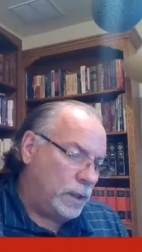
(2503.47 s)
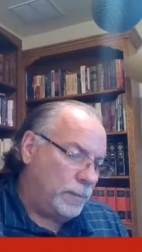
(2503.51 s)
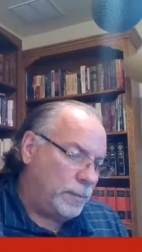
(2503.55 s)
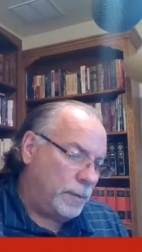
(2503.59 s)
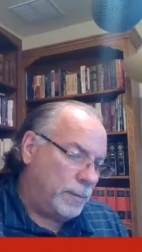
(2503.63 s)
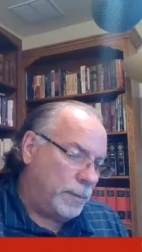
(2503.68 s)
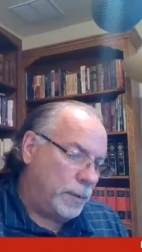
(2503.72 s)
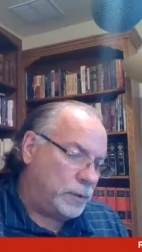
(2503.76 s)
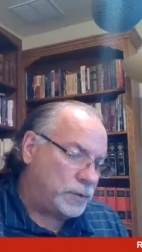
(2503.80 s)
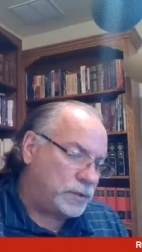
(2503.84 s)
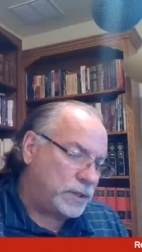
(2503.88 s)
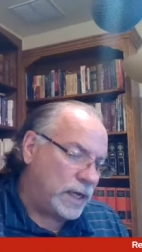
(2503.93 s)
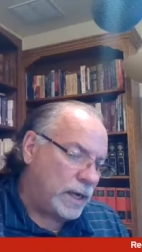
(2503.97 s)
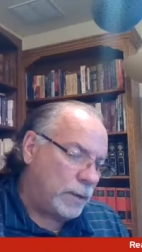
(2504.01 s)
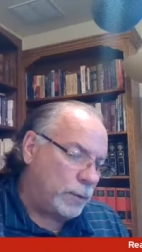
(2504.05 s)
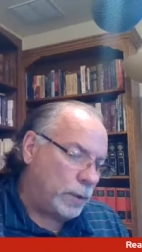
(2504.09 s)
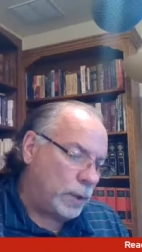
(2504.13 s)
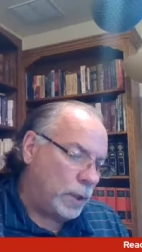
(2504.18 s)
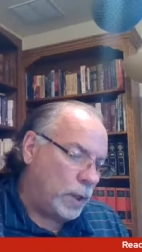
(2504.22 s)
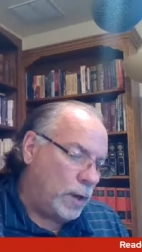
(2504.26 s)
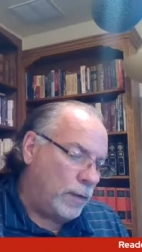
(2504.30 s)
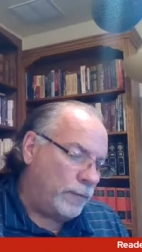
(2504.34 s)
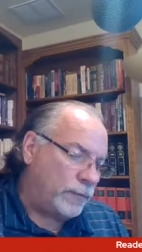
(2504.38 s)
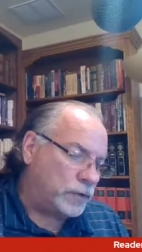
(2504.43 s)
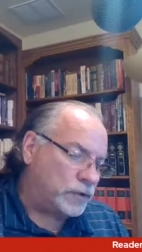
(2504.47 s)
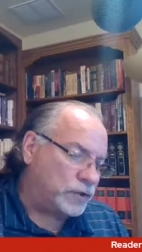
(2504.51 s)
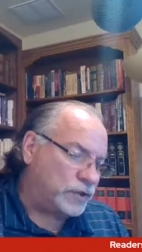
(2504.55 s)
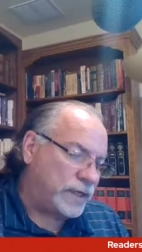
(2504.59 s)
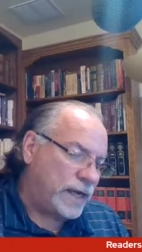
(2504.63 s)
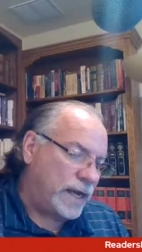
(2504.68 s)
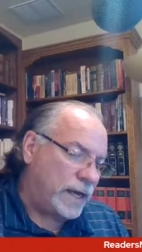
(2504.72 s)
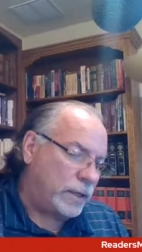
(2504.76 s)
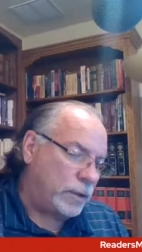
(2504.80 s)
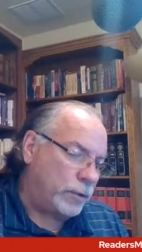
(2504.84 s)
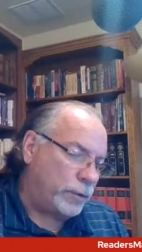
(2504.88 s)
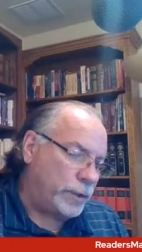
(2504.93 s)
um, the Most High will
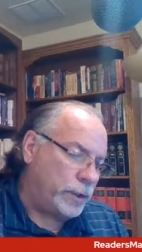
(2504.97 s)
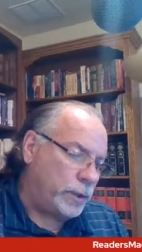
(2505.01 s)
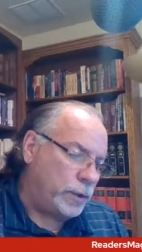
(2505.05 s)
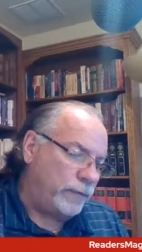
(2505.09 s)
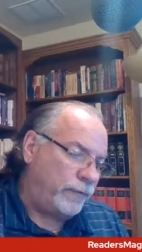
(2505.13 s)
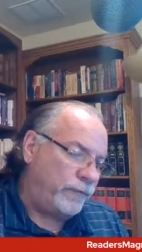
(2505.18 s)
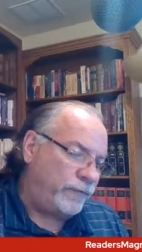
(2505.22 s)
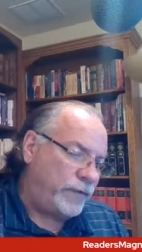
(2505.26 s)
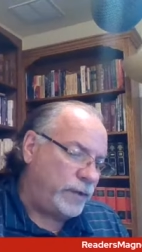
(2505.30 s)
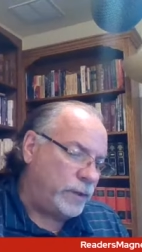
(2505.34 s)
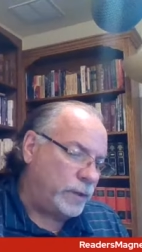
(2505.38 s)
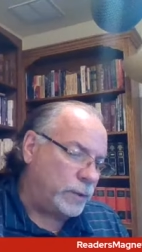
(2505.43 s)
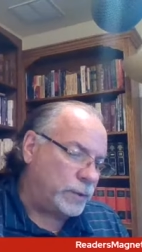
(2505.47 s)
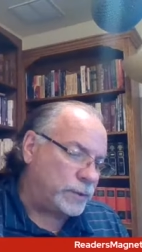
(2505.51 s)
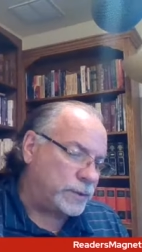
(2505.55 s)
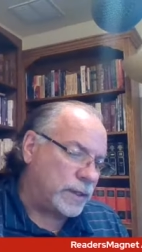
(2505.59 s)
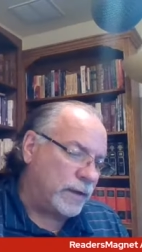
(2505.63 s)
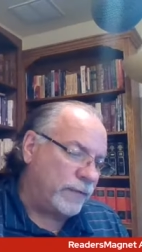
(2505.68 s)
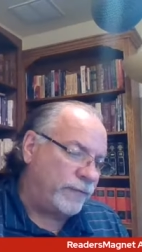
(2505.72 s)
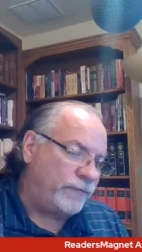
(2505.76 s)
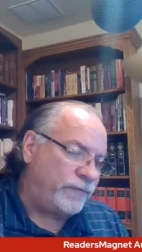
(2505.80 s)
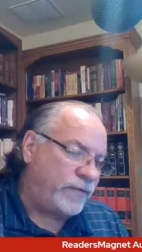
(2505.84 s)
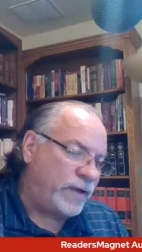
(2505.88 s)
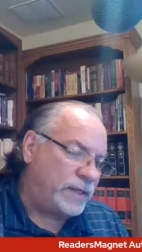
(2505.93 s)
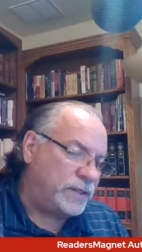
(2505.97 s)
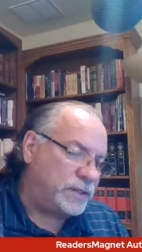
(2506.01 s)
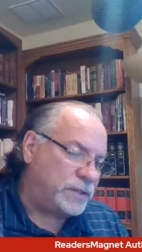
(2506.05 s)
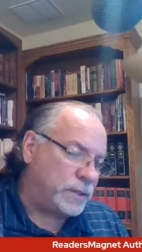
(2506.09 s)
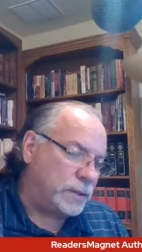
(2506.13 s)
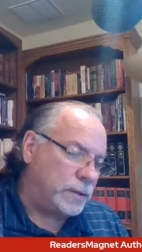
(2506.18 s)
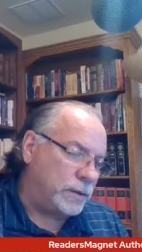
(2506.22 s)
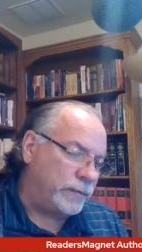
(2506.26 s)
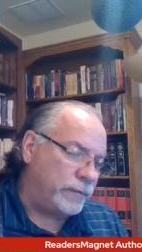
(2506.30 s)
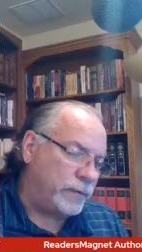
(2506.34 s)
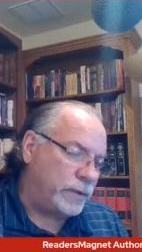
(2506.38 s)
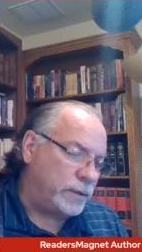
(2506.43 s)
overshadow you feels
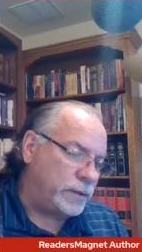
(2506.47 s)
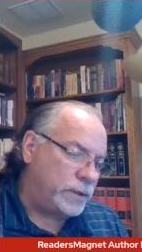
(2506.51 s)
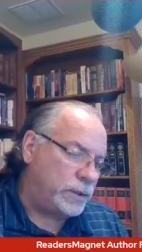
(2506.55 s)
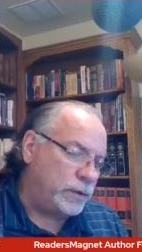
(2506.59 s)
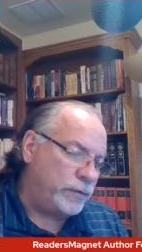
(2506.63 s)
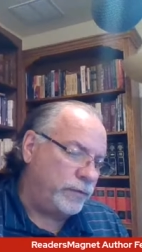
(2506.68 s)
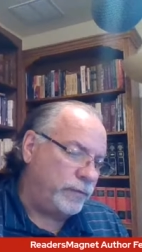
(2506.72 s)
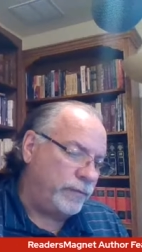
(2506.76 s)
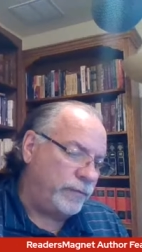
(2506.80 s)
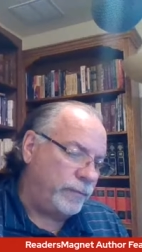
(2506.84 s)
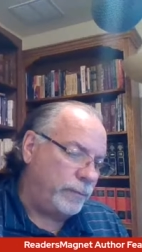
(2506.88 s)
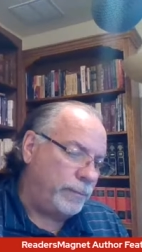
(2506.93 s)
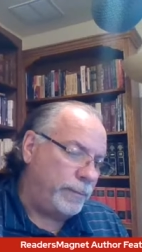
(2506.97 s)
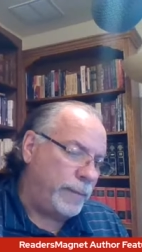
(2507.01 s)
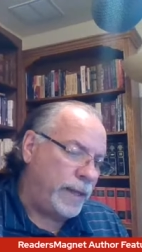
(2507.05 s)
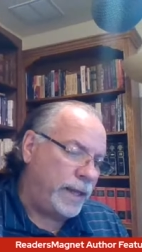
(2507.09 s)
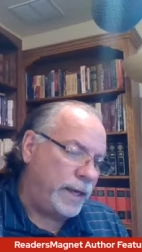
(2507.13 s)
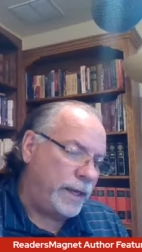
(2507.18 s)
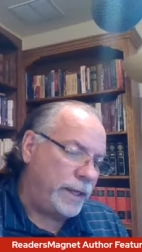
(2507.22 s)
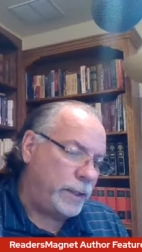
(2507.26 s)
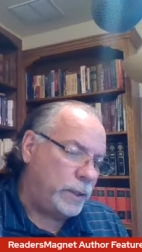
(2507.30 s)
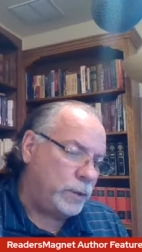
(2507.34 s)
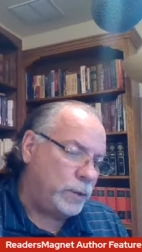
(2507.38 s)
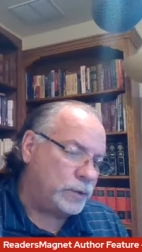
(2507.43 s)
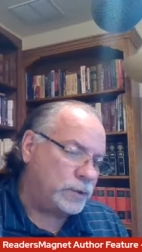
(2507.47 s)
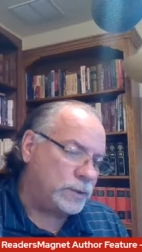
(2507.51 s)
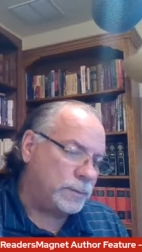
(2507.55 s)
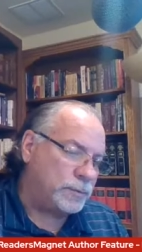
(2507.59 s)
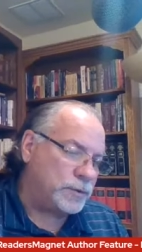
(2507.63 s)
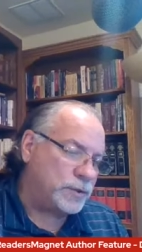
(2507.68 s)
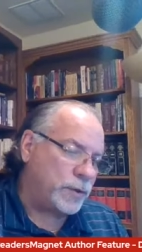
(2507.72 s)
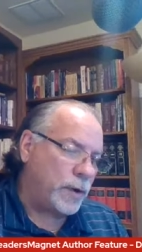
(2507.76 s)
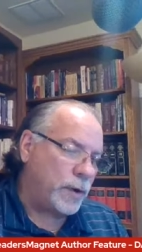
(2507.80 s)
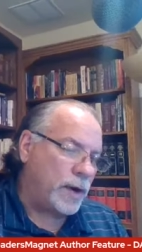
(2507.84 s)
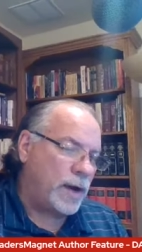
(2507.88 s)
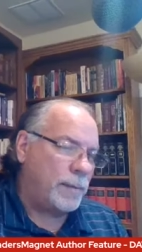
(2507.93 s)
offensive to many who
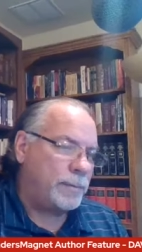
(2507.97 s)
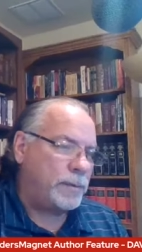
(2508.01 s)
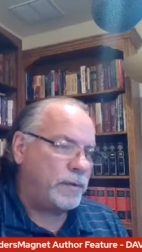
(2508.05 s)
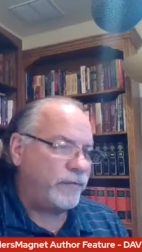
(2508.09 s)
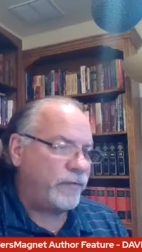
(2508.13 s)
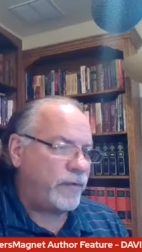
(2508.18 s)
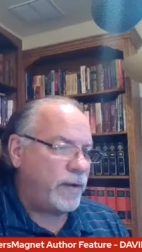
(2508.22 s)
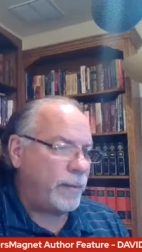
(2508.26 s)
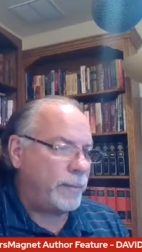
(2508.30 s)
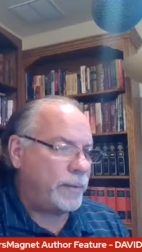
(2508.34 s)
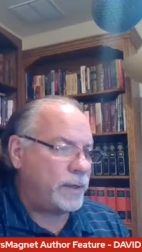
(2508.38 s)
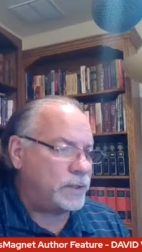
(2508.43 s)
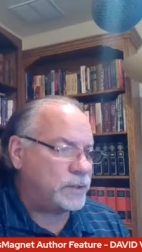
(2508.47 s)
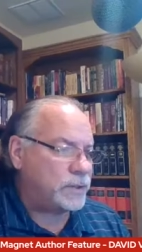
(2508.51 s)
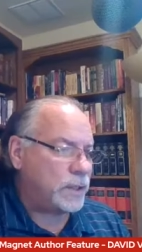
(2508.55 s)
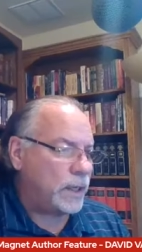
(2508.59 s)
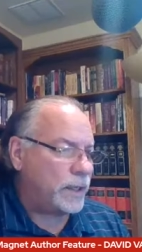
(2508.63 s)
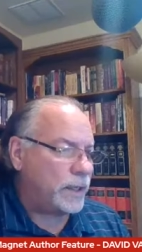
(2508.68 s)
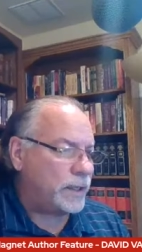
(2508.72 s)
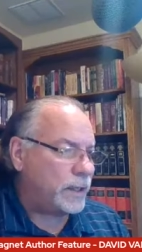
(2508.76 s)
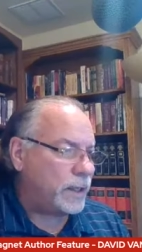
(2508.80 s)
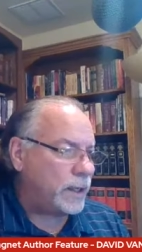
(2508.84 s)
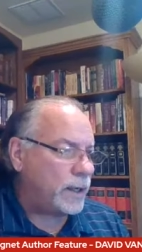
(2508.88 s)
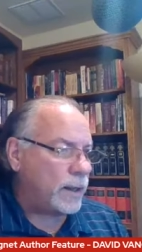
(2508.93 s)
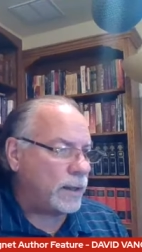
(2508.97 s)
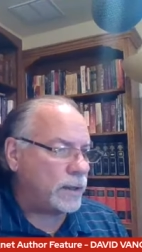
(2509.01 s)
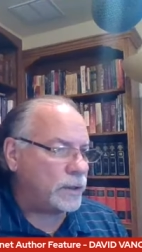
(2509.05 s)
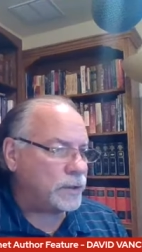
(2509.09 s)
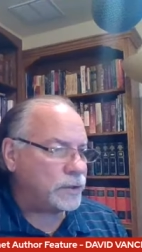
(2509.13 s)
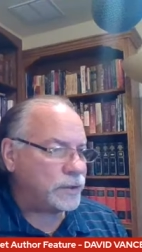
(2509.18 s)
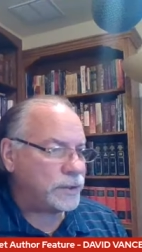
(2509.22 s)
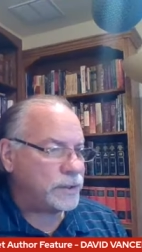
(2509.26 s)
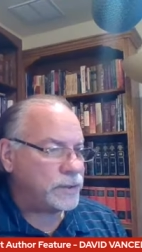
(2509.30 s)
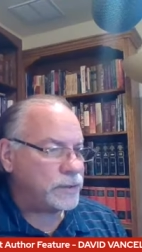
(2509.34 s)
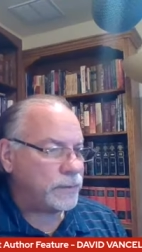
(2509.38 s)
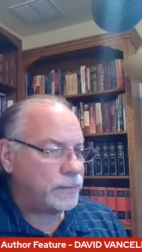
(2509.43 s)
subscribe to feminist
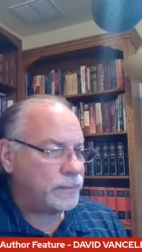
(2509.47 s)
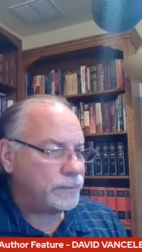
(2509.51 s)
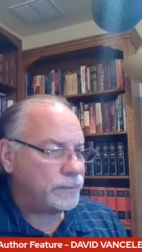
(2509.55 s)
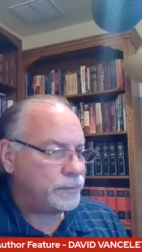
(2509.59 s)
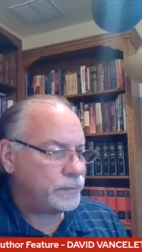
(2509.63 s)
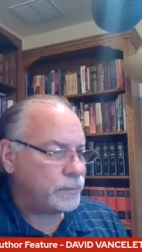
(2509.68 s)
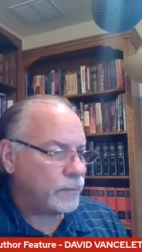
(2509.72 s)
ideologies.